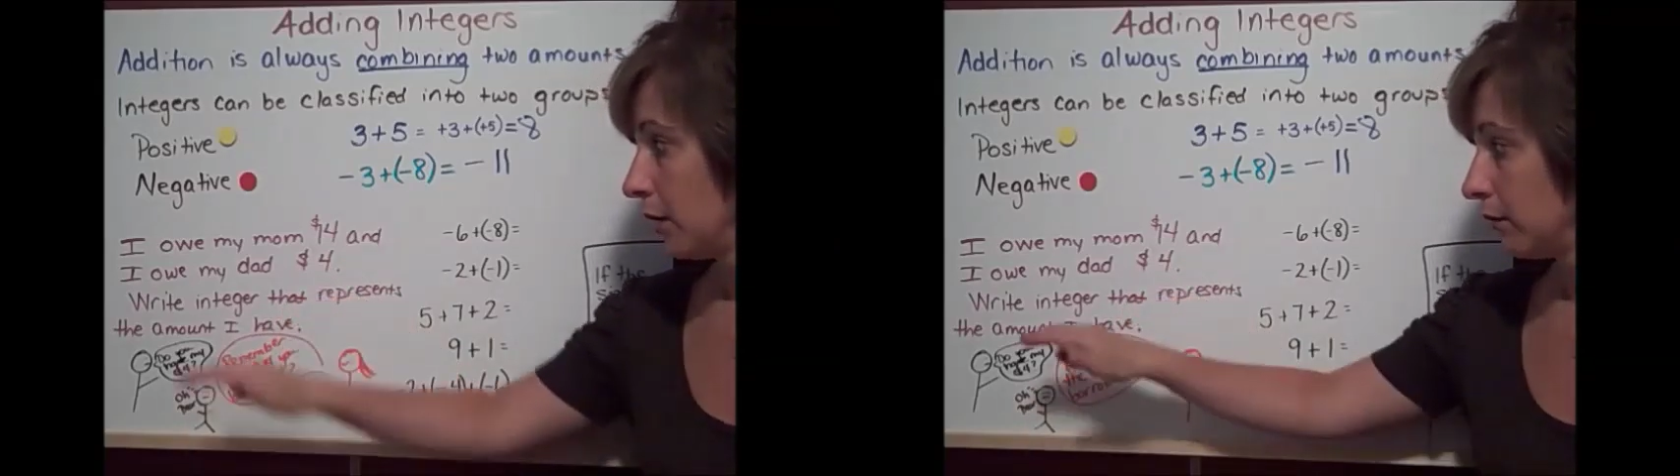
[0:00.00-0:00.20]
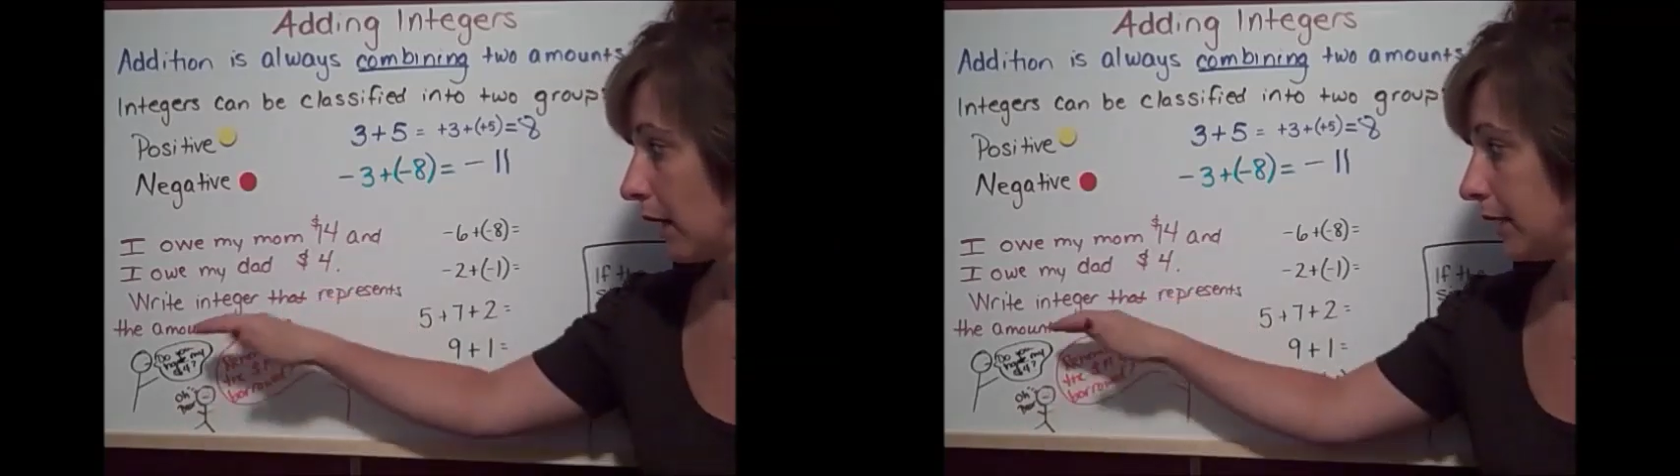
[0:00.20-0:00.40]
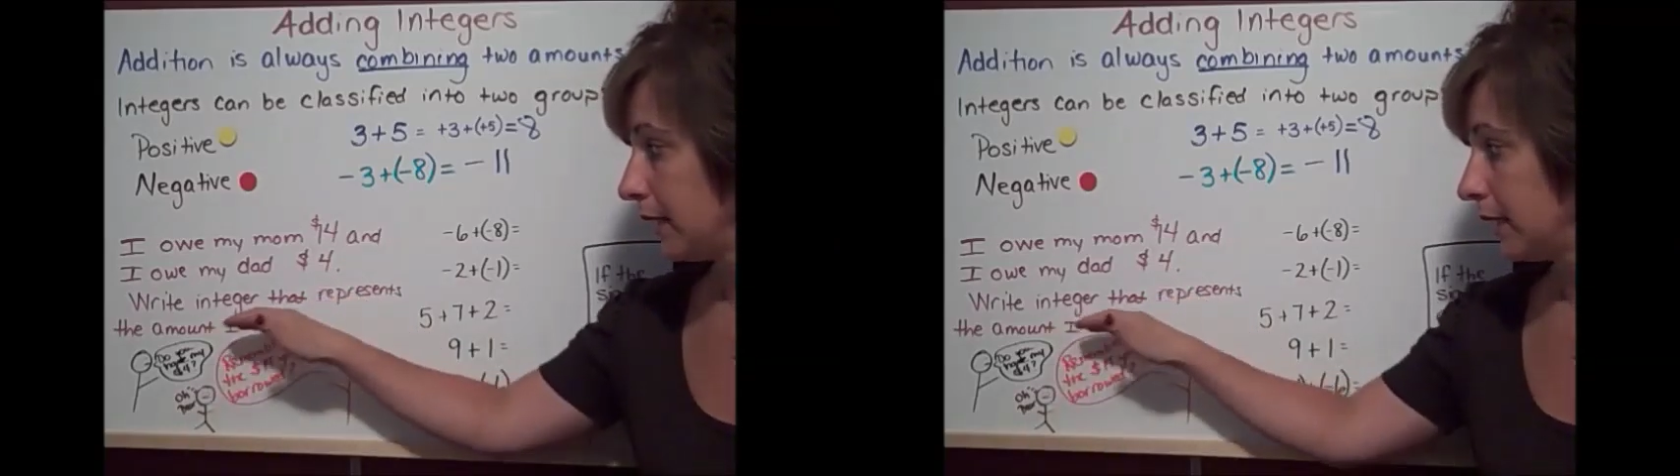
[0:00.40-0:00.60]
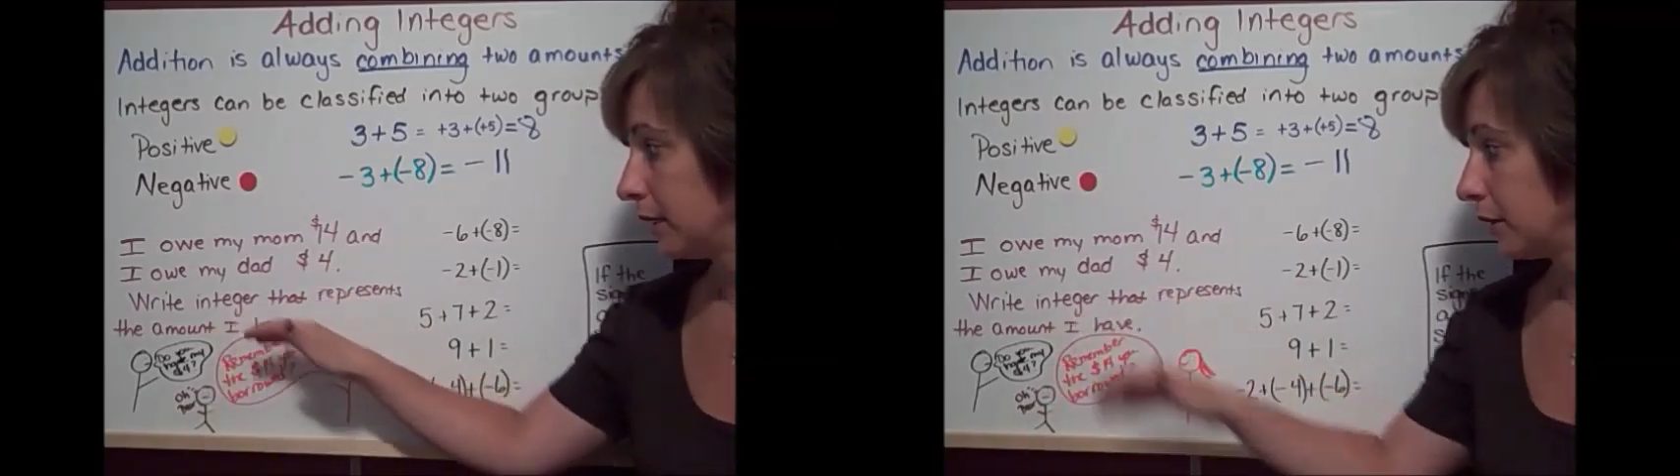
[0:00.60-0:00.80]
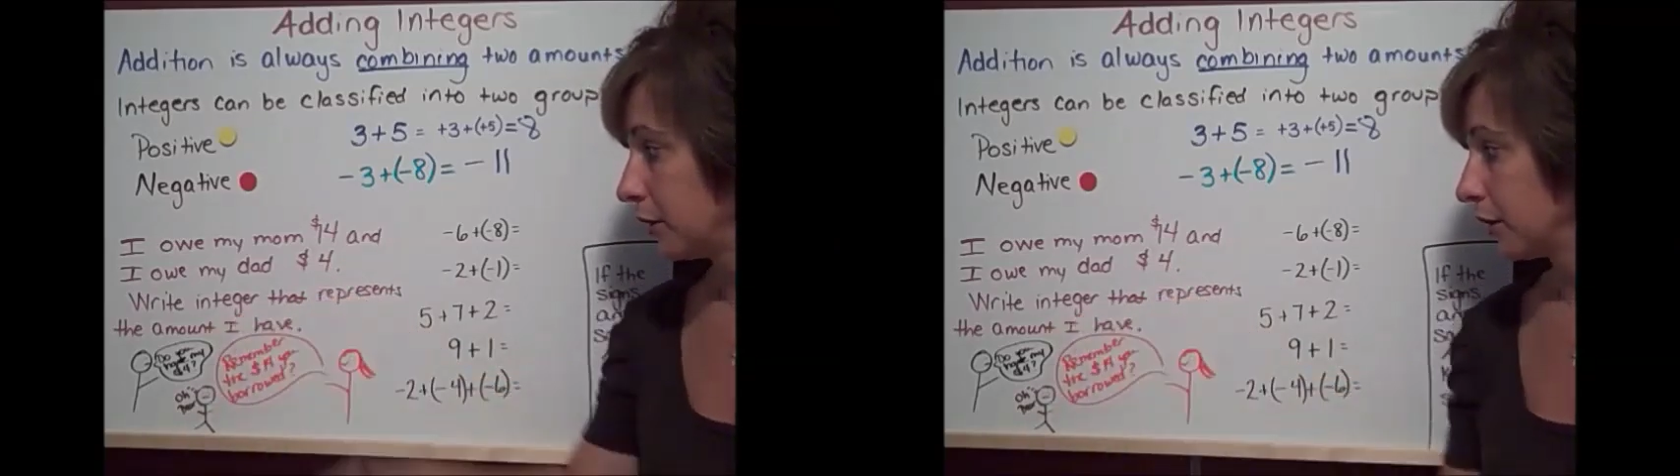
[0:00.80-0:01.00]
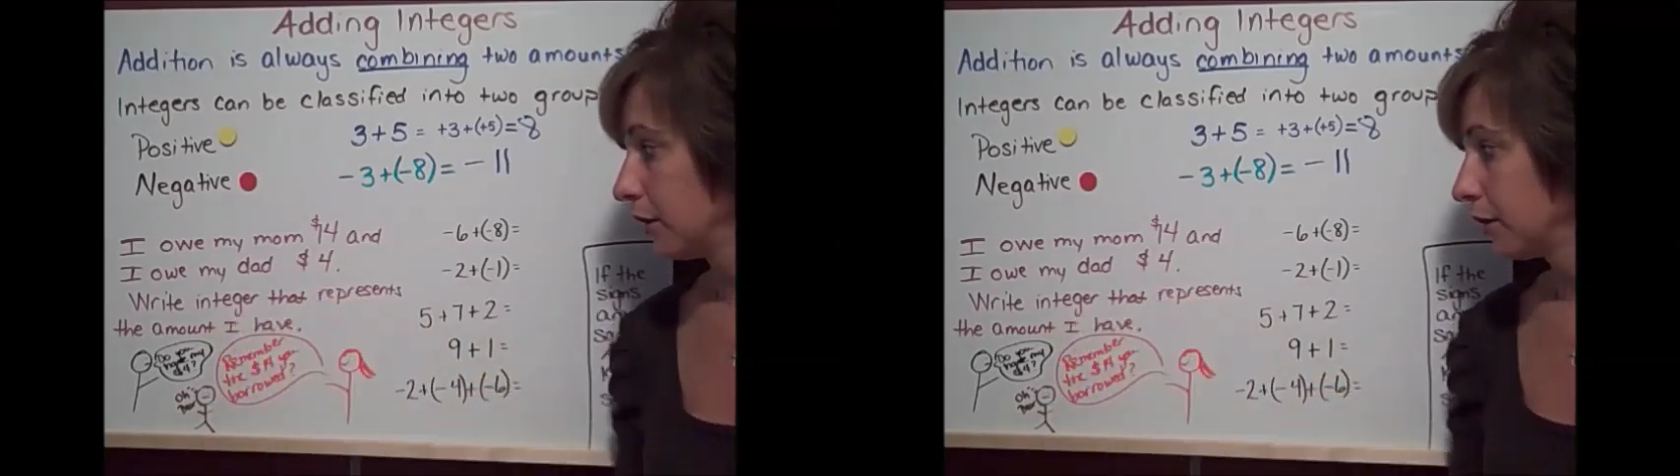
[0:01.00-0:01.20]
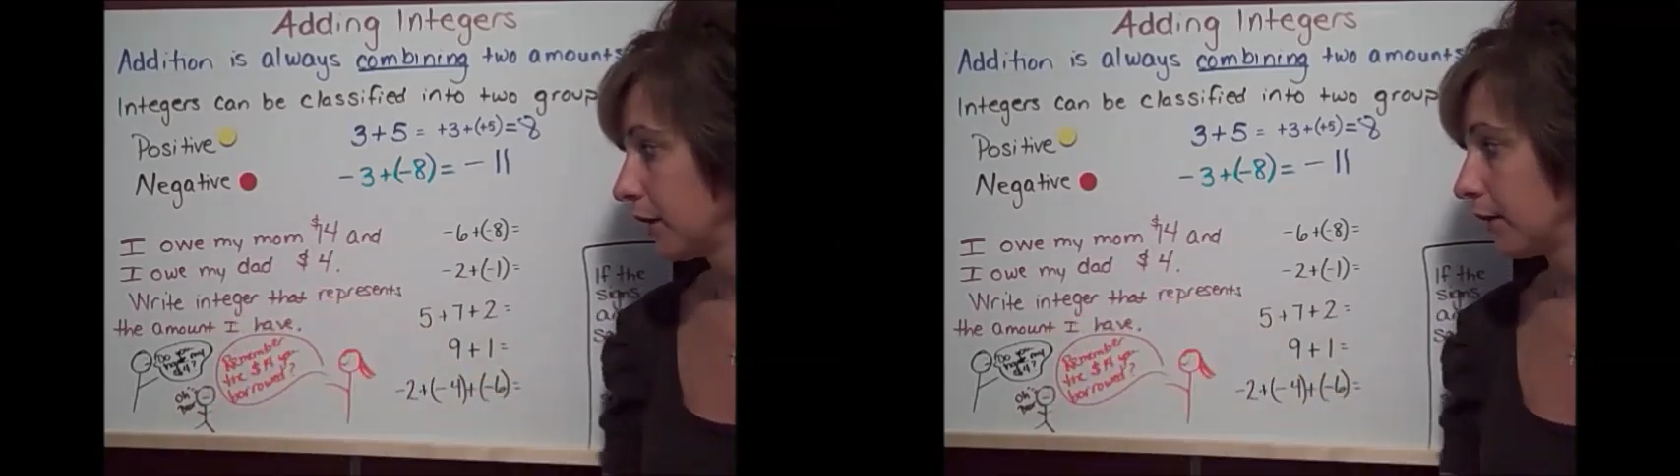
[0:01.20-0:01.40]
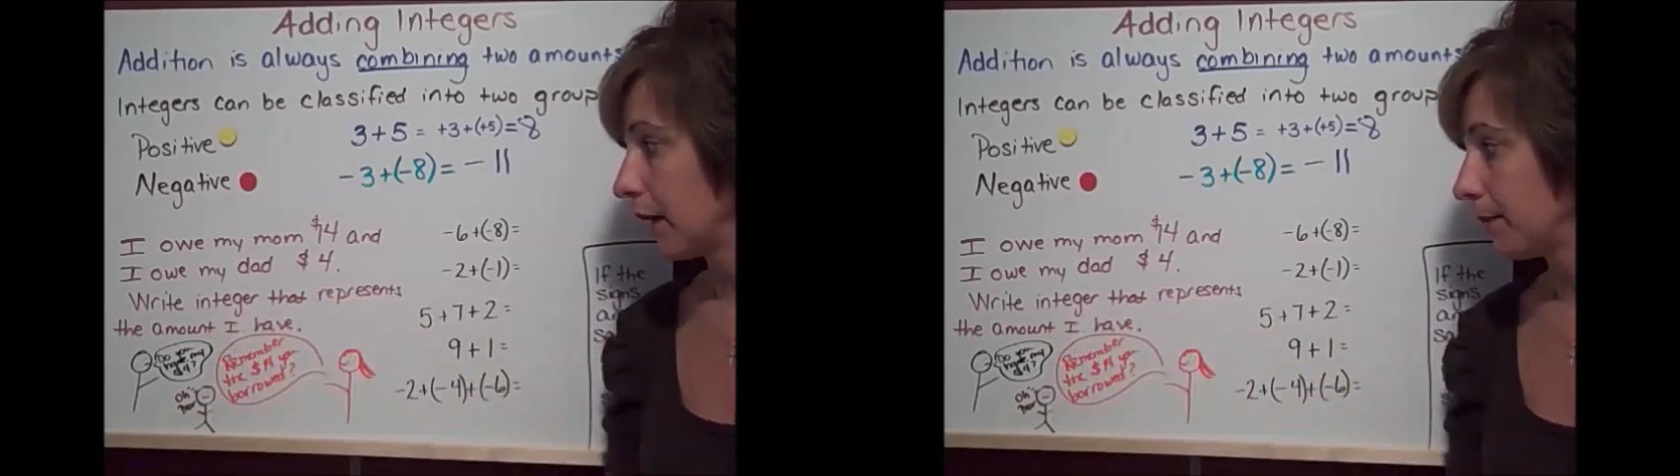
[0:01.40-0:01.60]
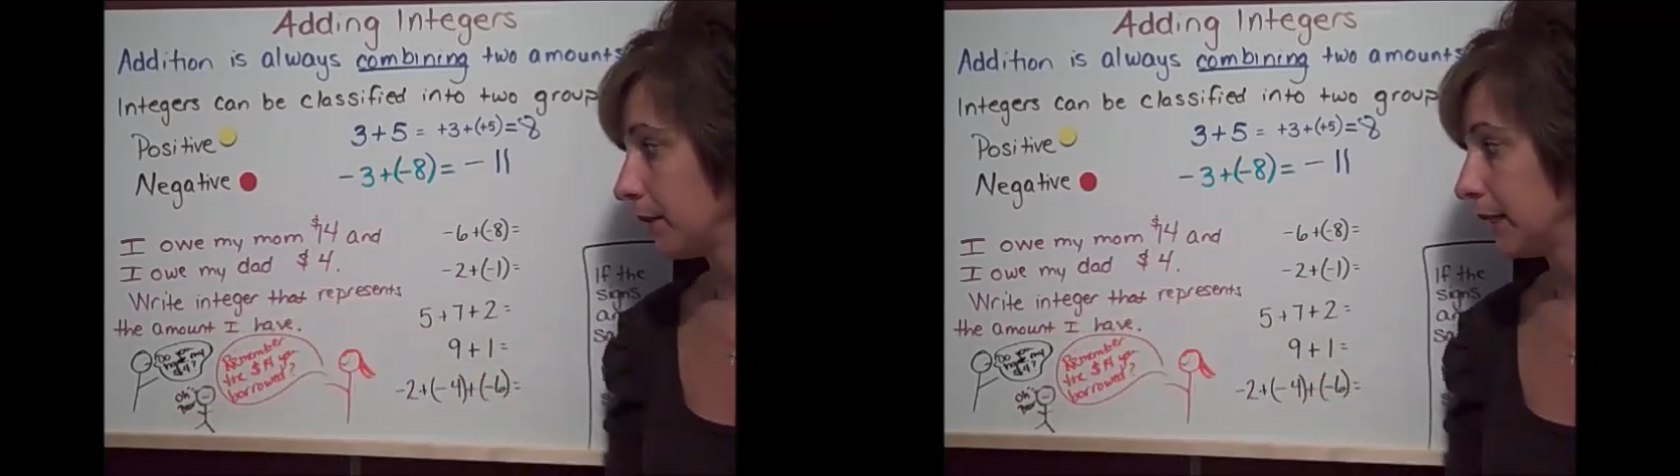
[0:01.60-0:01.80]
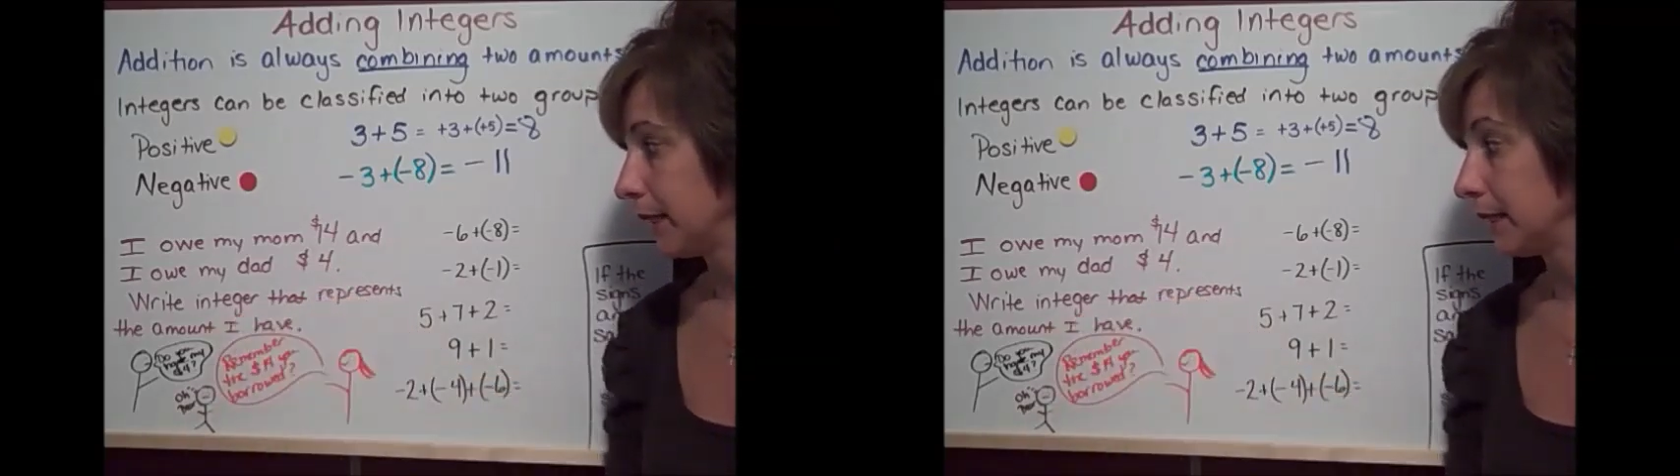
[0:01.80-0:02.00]
Write the integer that
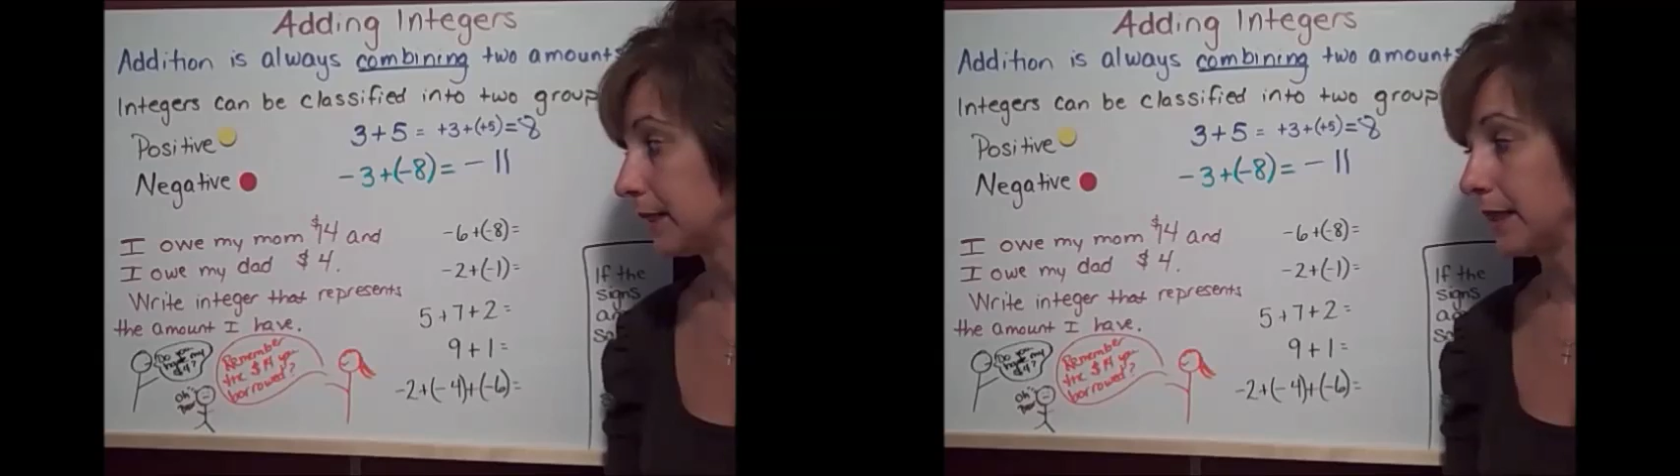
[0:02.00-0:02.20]
represents